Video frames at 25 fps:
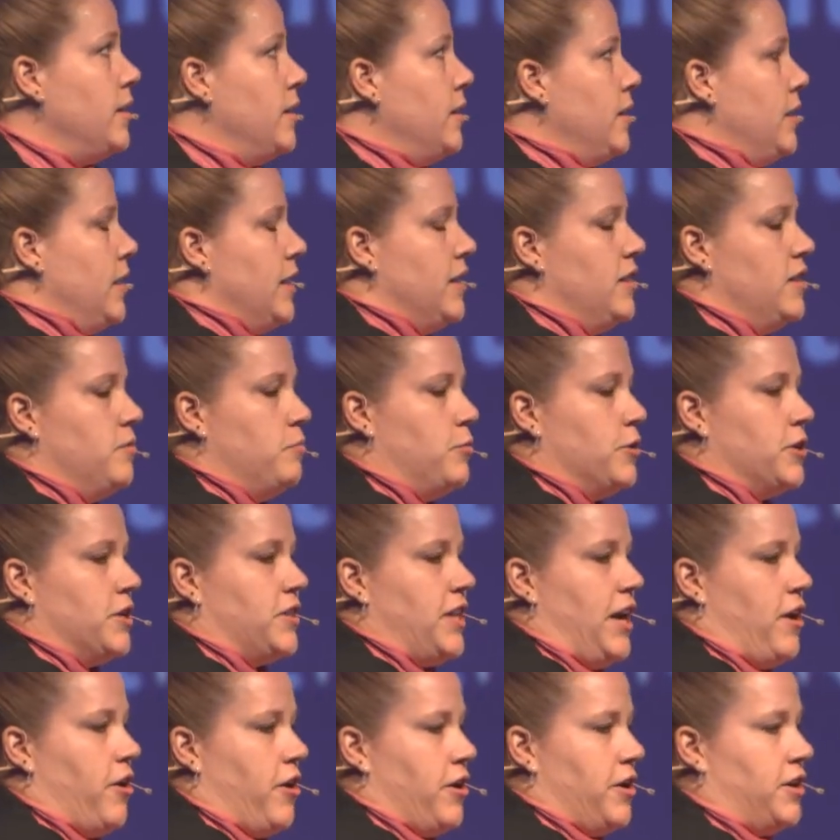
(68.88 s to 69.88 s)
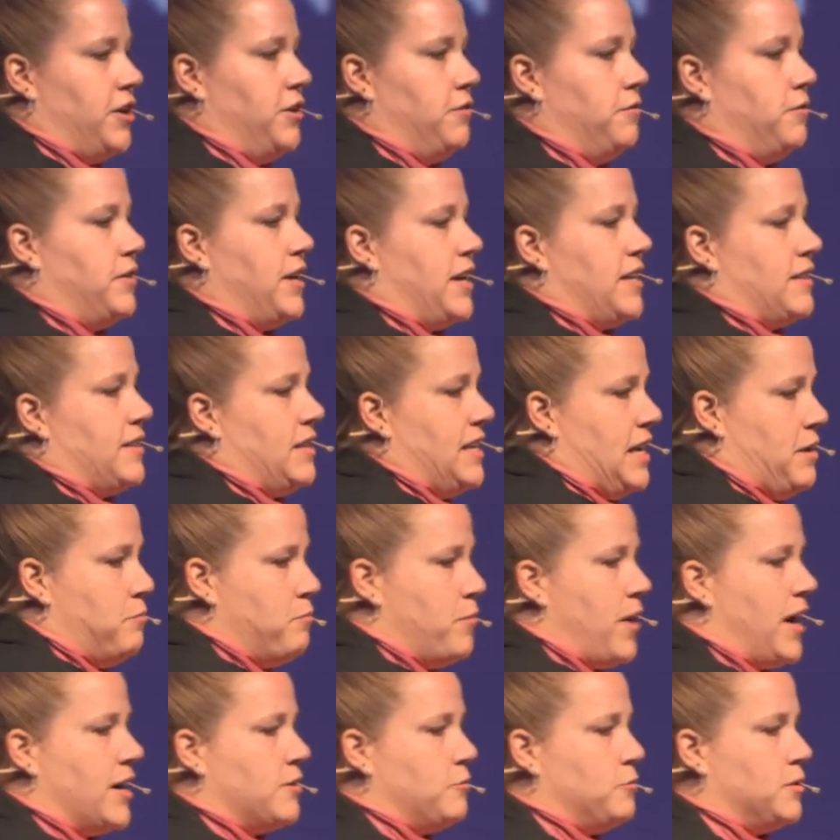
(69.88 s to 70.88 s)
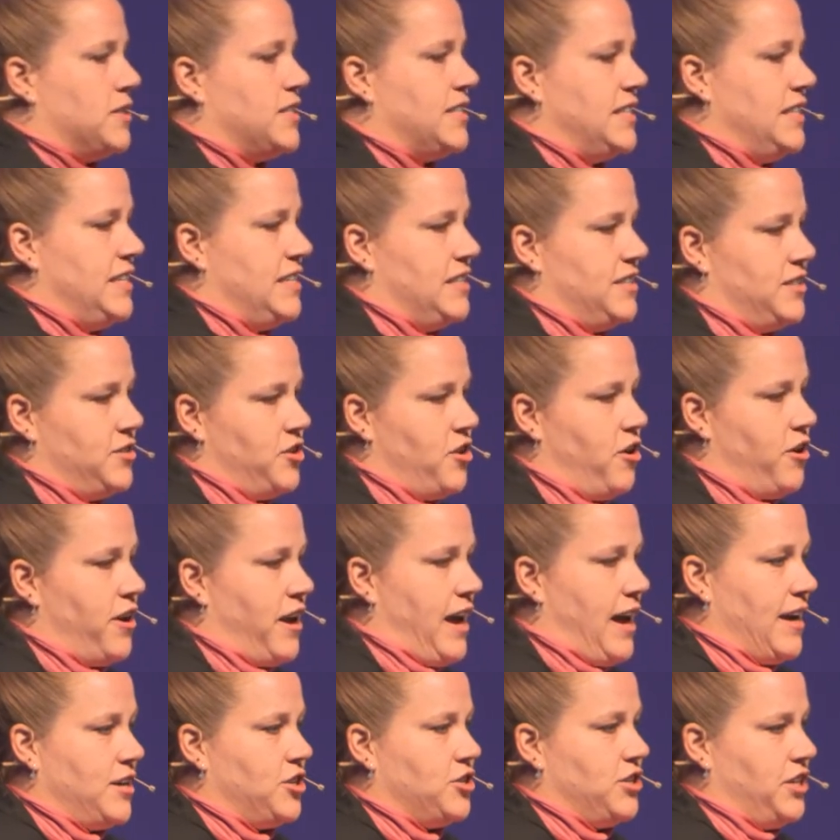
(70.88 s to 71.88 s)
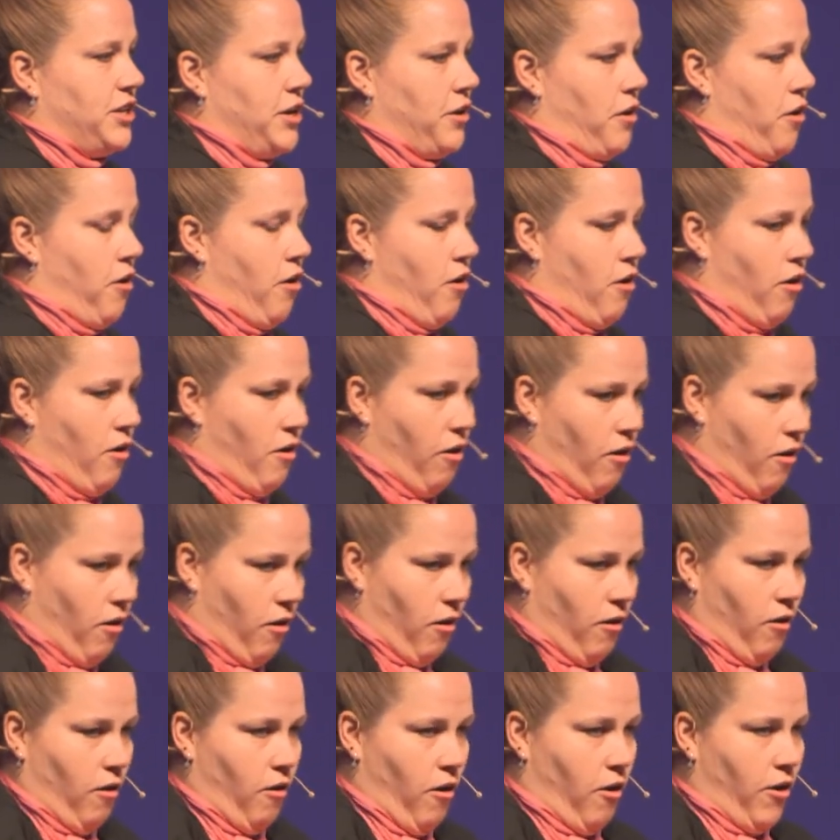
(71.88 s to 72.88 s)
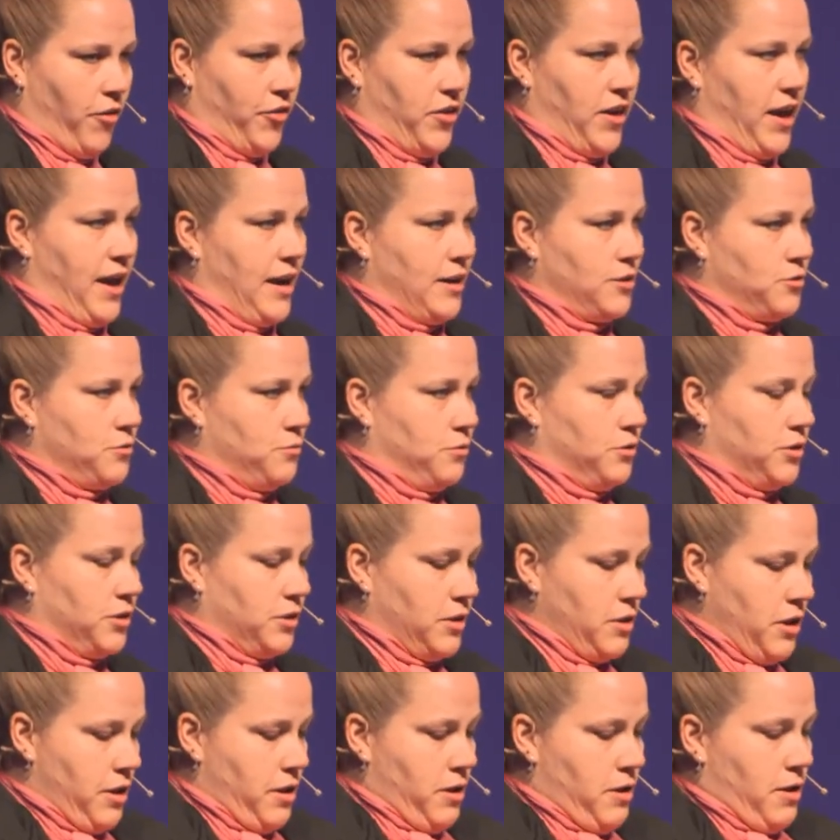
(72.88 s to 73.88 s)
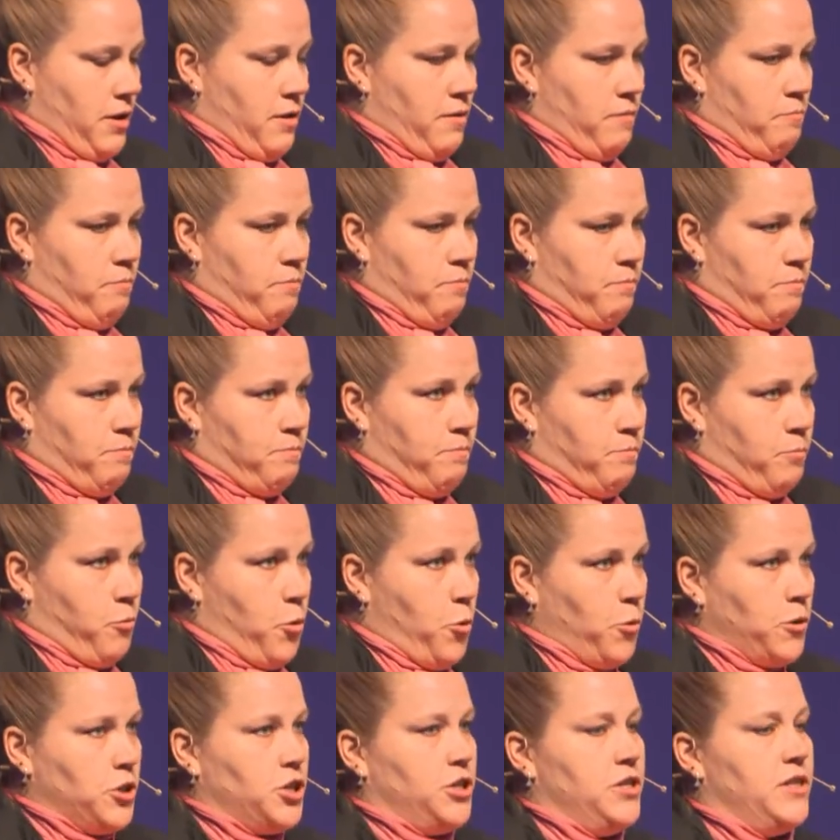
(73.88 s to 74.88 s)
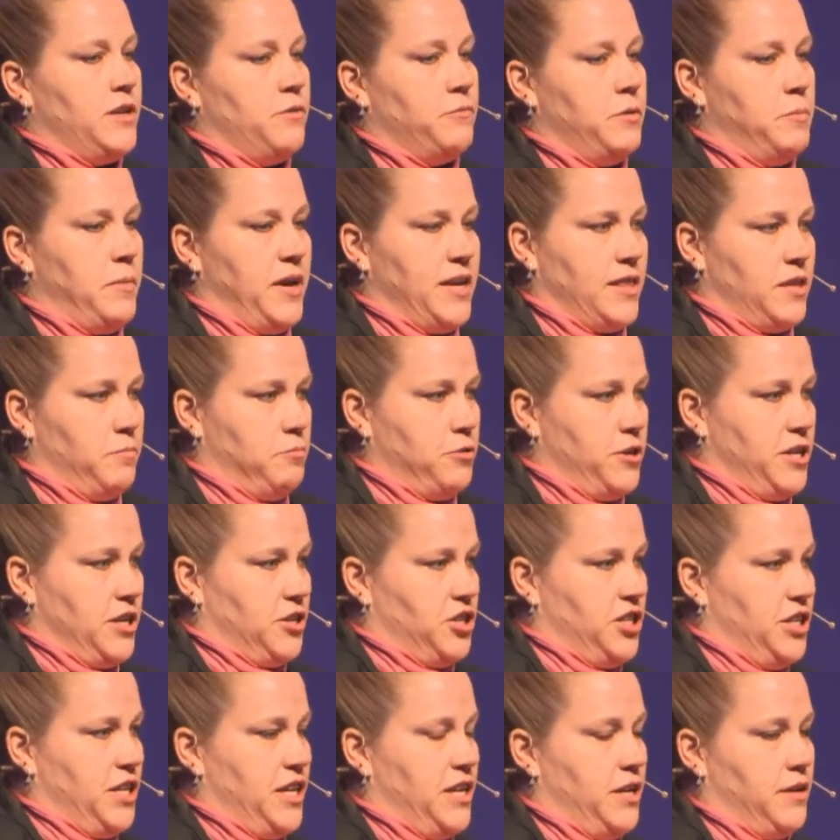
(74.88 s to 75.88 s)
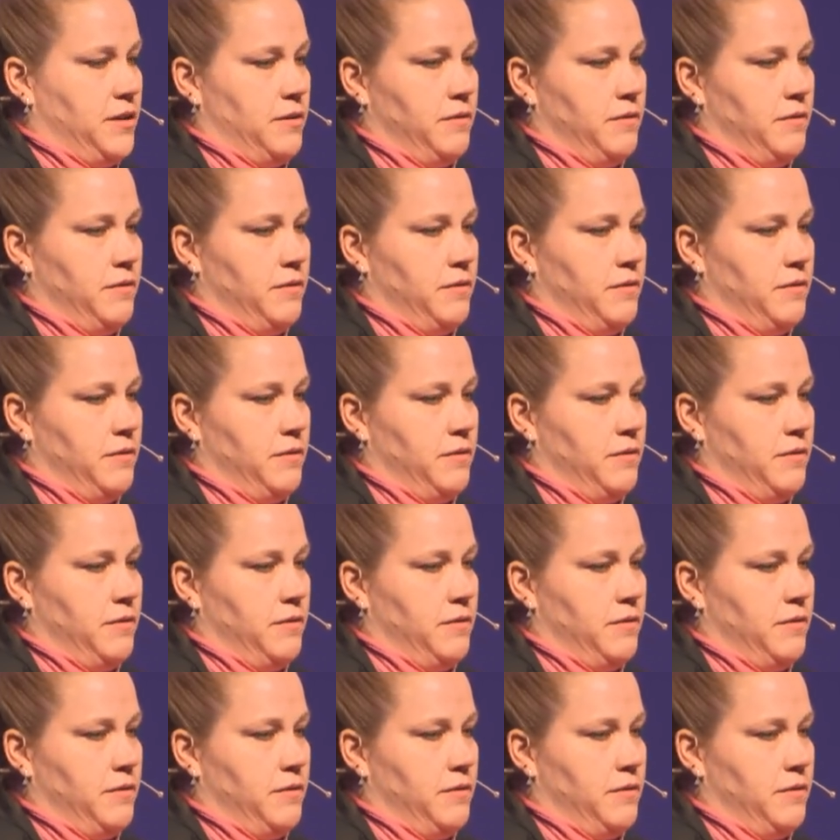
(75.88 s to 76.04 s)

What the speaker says: In the book, they argue that the impact we'll see is not actually on the actual portion that we make the prediction in,